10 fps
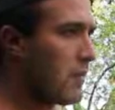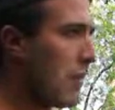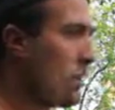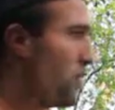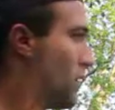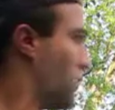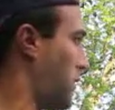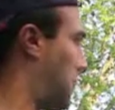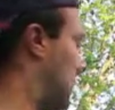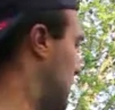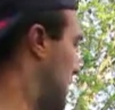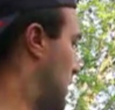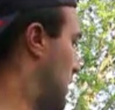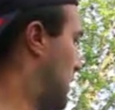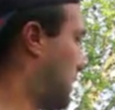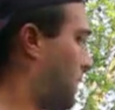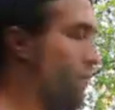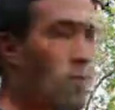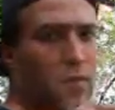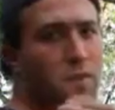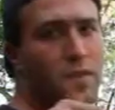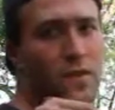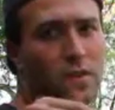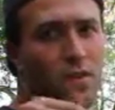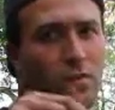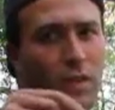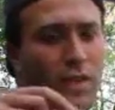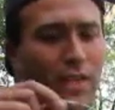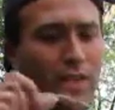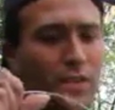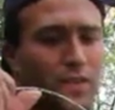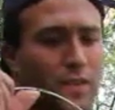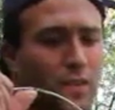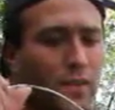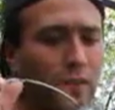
right? More material with less,